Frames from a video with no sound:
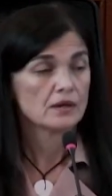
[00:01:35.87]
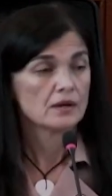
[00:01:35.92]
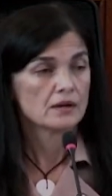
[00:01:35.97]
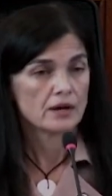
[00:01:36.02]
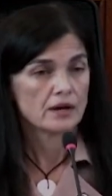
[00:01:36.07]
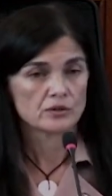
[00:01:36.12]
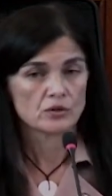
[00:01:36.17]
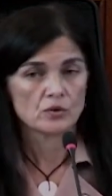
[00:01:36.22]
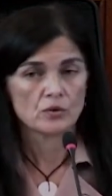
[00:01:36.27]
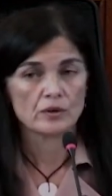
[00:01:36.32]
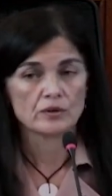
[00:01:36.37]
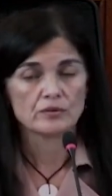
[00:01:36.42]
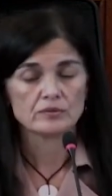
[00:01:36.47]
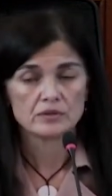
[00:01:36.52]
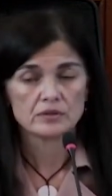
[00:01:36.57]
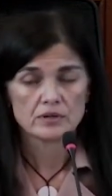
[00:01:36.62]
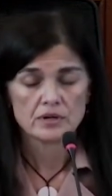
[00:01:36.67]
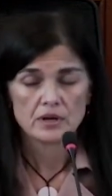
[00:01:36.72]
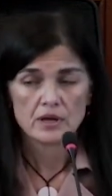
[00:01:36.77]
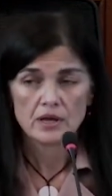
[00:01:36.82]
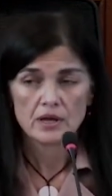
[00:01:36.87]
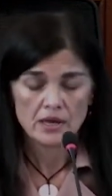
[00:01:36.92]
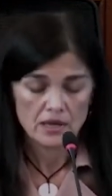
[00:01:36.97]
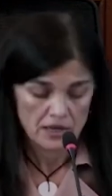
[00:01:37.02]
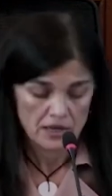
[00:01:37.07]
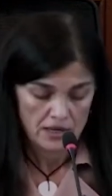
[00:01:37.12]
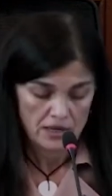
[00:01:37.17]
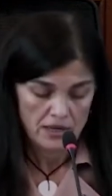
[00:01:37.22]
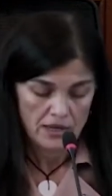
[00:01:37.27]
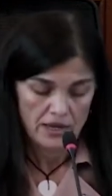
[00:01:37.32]
Unquote.
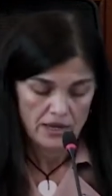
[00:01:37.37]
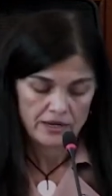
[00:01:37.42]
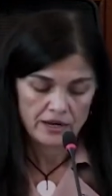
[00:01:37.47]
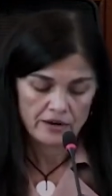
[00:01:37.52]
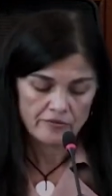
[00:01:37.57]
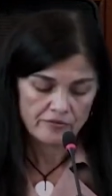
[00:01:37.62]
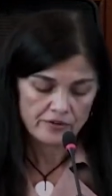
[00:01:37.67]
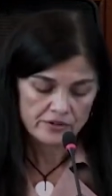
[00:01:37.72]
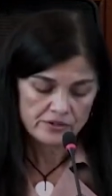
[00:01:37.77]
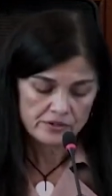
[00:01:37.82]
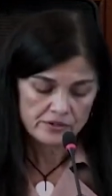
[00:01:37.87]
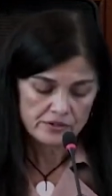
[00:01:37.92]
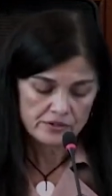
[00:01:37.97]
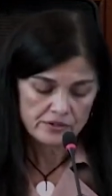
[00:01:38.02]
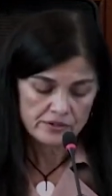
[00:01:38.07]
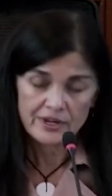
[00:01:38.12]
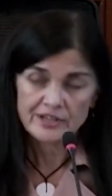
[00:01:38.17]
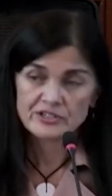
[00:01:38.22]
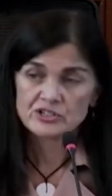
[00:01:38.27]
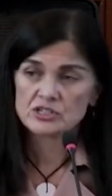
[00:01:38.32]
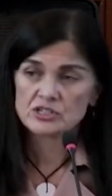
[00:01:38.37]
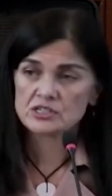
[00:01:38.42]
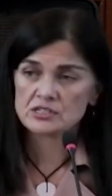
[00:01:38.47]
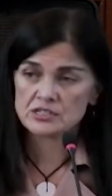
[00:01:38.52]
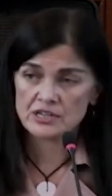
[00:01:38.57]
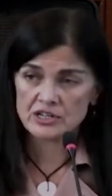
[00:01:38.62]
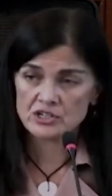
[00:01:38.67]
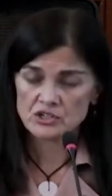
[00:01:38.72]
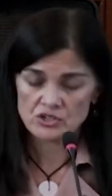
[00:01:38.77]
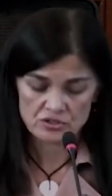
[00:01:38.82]
And every
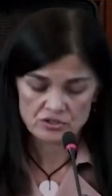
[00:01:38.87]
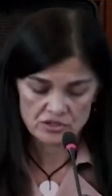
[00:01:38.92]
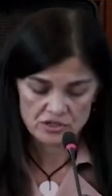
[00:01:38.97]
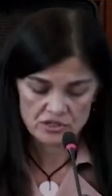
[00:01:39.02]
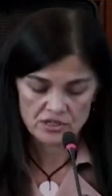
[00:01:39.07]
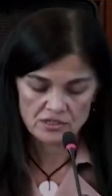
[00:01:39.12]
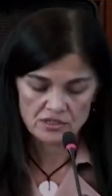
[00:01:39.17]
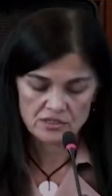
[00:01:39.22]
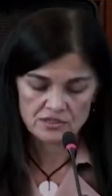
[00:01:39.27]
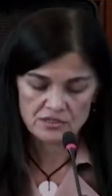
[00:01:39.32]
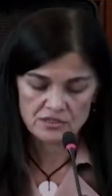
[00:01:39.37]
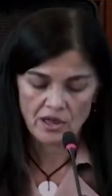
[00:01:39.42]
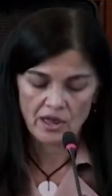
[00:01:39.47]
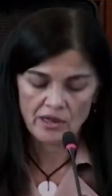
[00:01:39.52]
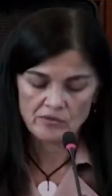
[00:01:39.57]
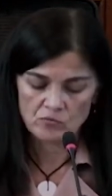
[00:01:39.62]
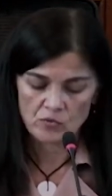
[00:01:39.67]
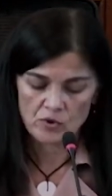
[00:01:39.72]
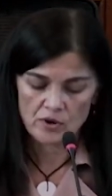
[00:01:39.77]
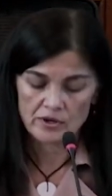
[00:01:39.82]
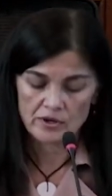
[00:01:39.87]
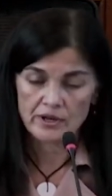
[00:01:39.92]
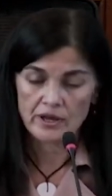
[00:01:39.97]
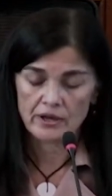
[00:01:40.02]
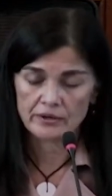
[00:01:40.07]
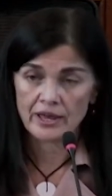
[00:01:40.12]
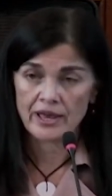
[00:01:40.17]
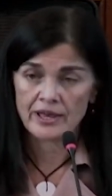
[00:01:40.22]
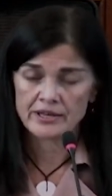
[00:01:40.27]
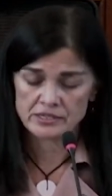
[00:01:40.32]
legislature since that
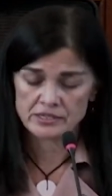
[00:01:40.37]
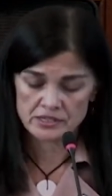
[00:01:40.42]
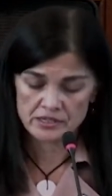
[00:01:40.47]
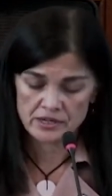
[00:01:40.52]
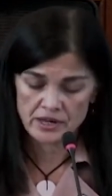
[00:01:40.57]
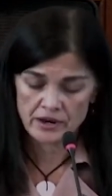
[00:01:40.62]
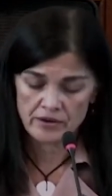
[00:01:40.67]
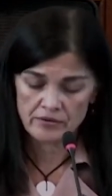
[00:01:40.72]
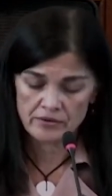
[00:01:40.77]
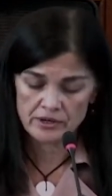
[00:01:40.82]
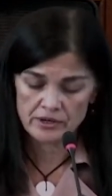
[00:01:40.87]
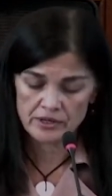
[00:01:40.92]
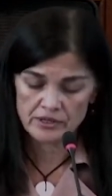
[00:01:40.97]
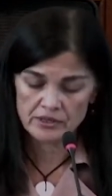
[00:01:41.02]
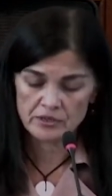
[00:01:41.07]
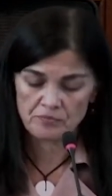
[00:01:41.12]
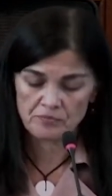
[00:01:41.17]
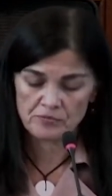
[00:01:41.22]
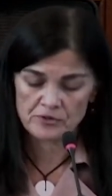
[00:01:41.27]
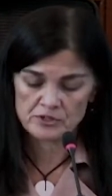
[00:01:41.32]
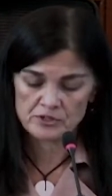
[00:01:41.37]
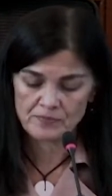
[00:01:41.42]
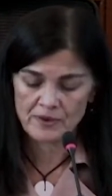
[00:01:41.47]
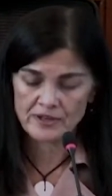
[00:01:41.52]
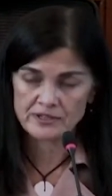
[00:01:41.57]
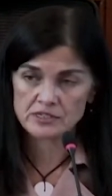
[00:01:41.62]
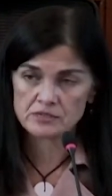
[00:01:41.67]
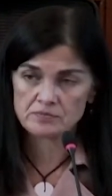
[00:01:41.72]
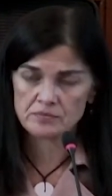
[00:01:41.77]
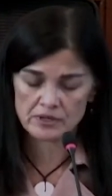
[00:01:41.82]
walkout has inherited the
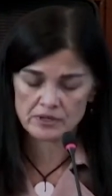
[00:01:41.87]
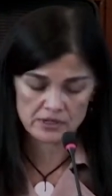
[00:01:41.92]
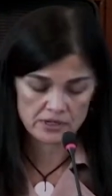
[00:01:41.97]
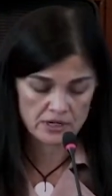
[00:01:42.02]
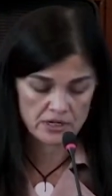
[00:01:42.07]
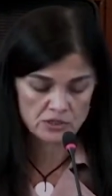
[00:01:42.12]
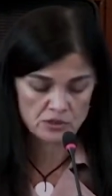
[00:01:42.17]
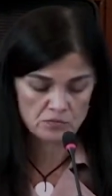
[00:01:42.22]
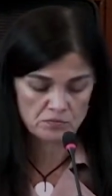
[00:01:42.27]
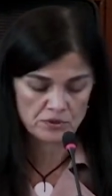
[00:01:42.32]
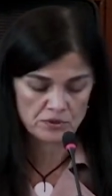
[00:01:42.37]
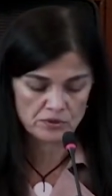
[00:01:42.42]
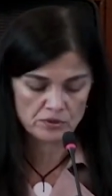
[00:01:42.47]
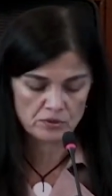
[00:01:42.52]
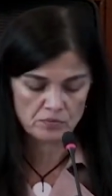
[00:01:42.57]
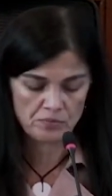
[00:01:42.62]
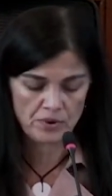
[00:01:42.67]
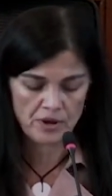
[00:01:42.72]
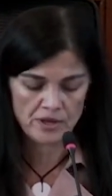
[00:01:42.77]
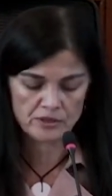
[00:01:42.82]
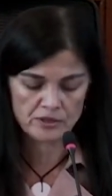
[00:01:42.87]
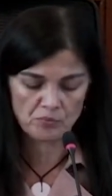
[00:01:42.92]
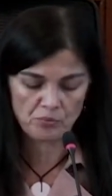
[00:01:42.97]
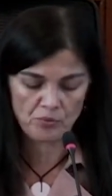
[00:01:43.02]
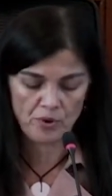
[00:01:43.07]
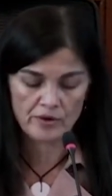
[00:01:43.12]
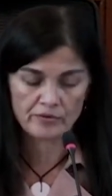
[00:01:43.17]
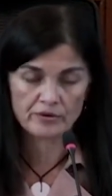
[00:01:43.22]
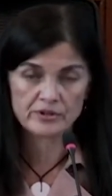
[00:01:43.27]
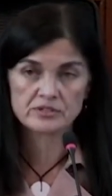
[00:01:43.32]
responsibility to build upon the
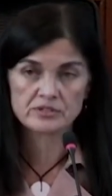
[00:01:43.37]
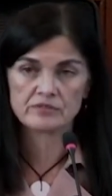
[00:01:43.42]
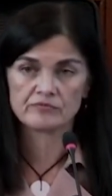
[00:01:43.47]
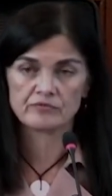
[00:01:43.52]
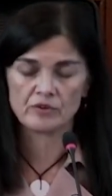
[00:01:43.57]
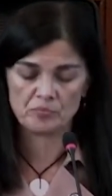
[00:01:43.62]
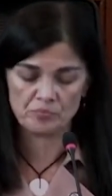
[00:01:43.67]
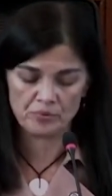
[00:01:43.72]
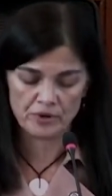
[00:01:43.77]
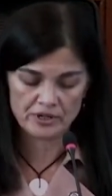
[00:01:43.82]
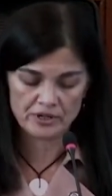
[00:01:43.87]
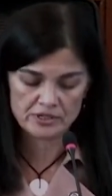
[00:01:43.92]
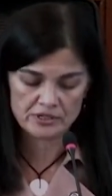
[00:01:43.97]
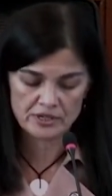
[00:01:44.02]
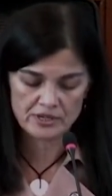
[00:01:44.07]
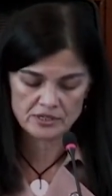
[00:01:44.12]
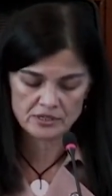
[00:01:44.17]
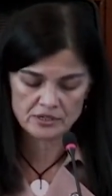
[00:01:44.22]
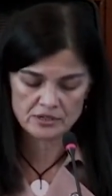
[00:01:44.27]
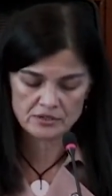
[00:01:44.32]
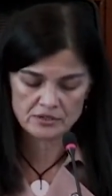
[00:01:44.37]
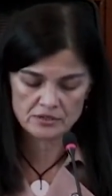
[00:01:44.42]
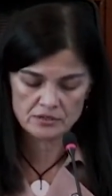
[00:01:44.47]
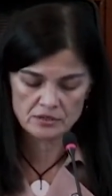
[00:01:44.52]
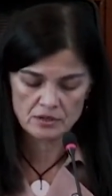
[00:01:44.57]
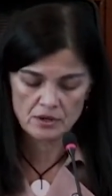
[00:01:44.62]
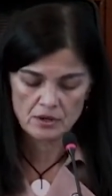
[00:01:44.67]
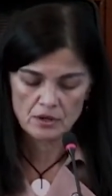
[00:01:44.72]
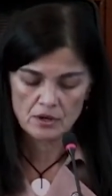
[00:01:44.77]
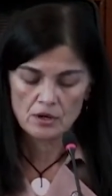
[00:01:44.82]
progress of our predecessors,
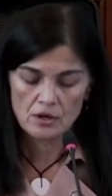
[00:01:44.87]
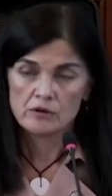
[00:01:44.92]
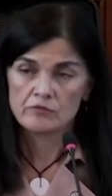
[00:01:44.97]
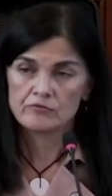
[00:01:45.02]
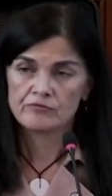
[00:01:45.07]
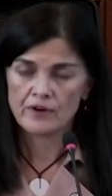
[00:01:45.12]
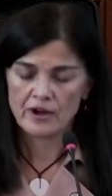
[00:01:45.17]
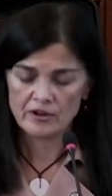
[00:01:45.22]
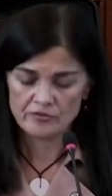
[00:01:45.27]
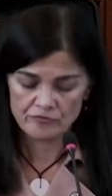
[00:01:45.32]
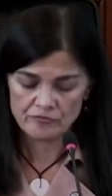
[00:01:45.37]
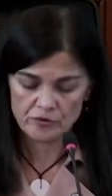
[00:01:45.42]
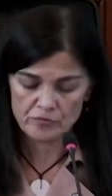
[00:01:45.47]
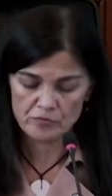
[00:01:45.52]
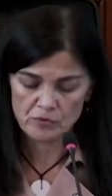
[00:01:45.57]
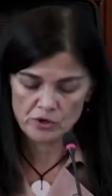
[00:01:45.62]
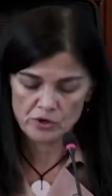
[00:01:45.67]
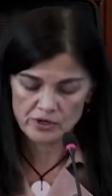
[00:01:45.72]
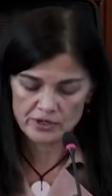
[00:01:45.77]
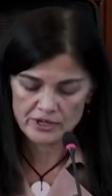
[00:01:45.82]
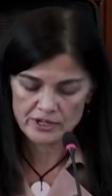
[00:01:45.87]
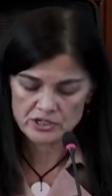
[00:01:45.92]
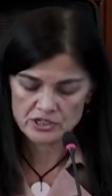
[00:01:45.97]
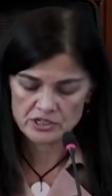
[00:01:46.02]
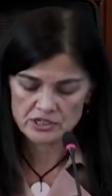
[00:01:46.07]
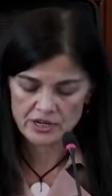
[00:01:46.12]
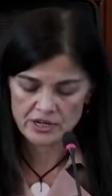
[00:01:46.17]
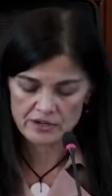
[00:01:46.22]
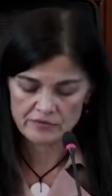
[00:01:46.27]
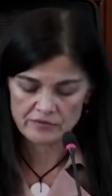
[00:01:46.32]
who fought for more
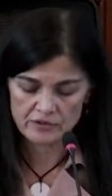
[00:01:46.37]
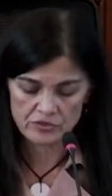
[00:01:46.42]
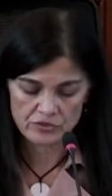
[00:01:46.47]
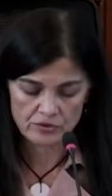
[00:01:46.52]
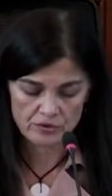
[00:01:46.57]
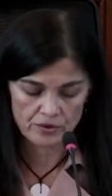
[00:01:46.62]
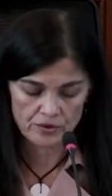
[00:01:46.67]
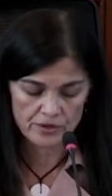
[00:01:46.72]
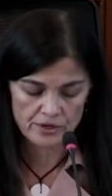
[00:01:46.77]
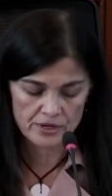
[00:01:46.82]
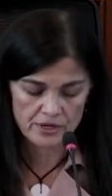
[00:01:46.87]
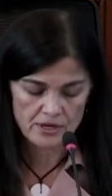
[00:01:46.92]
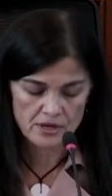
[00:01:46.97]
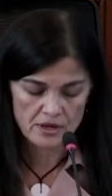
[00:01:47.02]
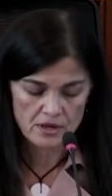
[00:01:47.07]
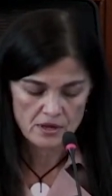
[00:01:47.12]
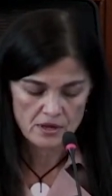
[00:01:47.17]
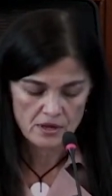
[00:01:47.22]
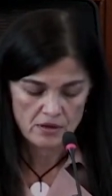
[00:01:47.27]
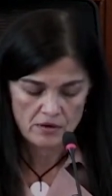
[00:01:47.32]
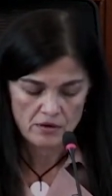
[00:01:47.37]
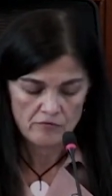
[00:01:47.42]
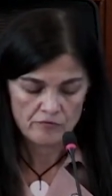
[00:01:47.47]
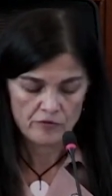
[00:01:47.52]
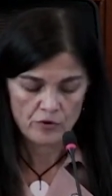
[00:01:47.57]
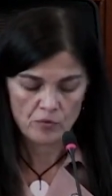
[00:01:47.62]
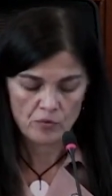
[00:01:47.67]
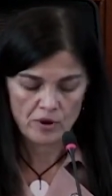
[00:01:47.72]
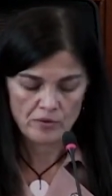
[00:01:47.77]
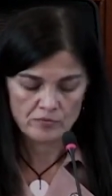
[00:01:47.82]
legislative authority,
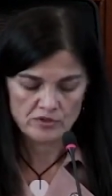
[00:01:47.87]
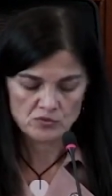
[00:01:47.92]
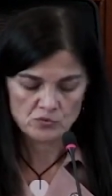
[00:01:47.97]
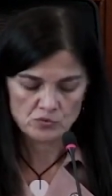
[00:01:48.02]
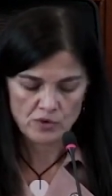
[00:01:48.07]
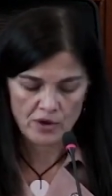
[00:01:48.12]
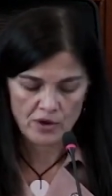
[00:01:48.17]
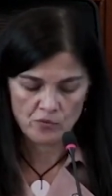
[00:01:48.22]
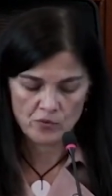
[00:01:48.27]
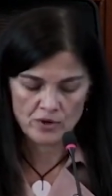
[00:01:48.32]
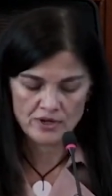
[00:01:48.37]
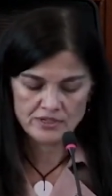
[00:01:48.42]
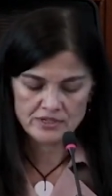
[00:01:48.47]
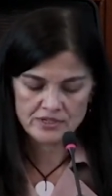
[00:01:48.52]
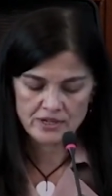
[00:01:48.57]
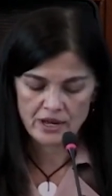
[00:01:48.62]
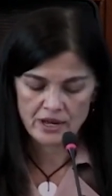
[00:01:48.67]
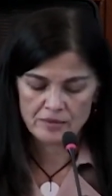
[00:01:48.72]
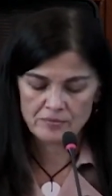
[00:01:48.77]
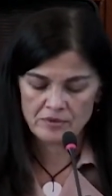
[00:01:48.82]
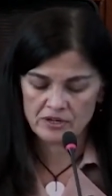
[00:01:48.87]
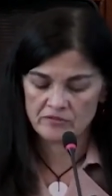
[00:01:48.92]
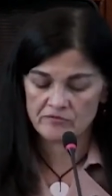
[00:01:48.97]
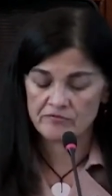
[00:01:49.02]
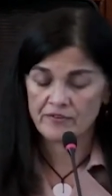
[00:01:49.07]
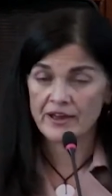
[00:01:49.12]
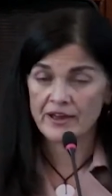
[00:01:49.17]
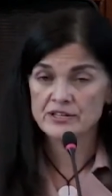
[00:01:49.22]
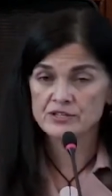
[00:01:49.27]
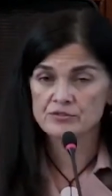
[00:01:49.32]
for what was at one time an
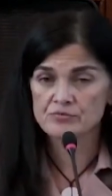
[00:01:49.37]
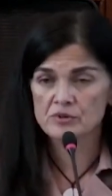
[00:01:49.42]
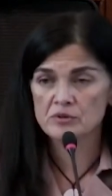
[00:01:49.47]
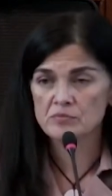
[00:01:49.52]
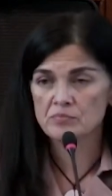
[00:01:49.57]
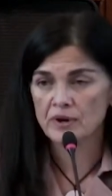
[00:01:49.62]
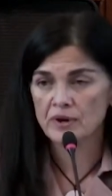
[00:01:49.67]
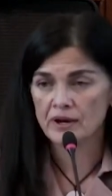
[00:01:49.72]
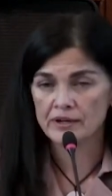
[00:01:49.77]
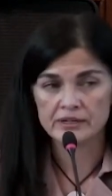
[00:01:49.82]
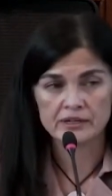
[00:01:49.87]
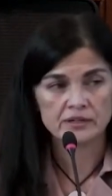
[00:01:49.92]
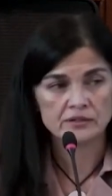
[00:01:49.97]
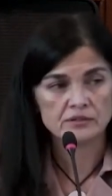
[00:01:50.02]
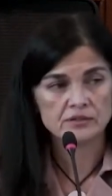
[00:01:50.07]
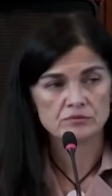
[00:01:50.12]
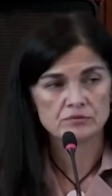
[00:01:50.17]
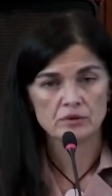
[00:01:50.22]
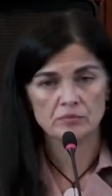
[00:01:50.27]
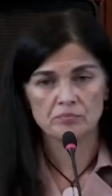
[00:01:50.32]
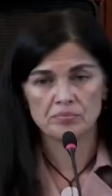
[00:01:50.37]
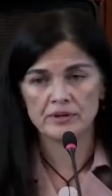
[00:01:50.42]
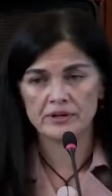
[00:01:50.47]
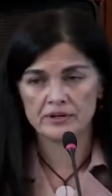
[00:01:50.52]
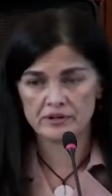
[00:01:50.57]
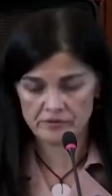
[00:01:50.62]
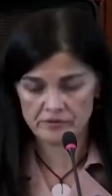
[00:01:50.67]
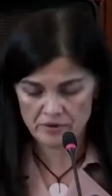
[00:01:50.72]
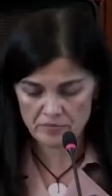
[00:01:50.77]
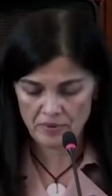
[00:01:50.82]
advisory body to a
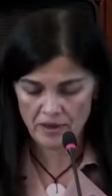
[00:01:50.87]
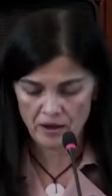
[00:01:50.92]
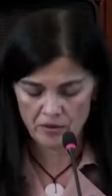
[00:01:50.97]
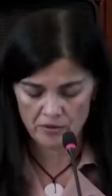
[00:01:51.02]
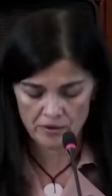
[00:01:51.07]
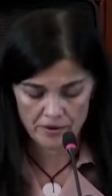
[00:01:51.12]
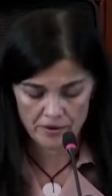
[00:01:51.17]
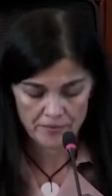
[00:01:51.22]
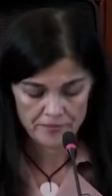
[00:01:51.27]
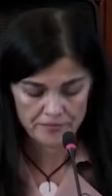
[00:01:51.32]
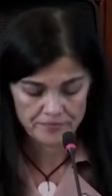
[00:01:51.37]
plenary power.